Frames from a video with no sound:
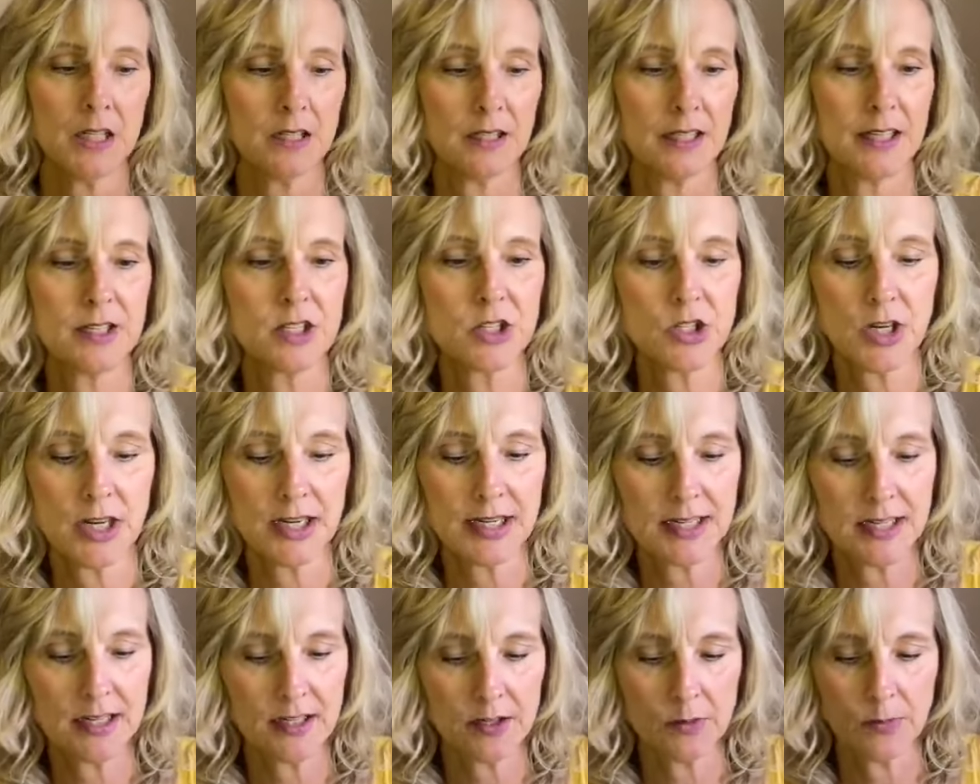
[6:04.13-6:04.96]
Let's try
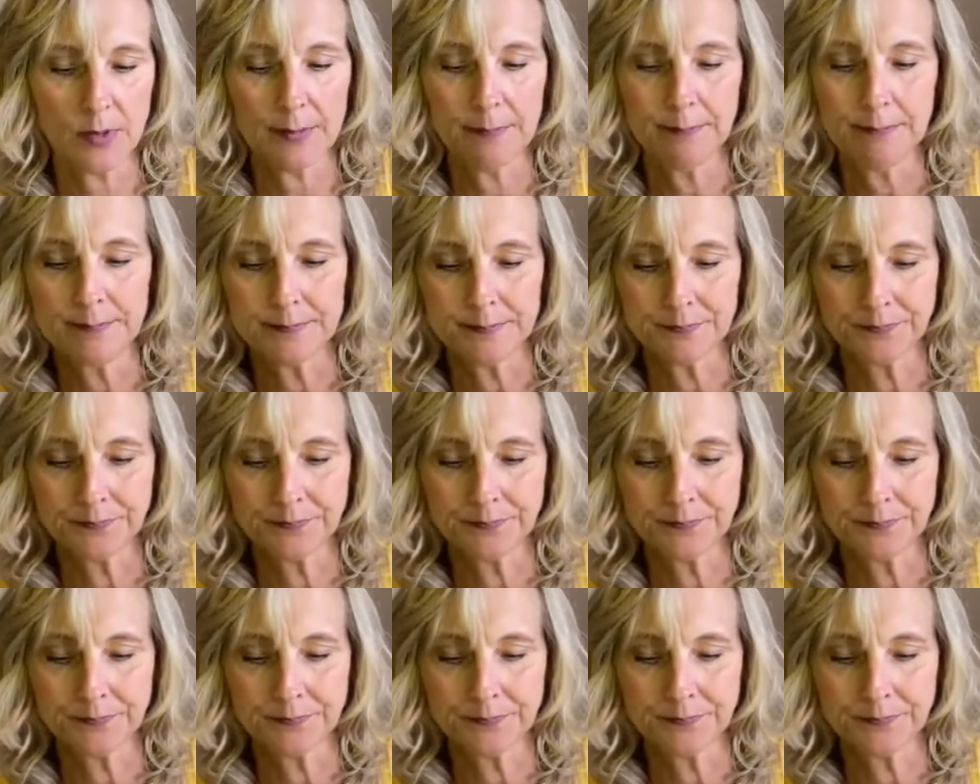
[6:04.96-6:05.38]
another one.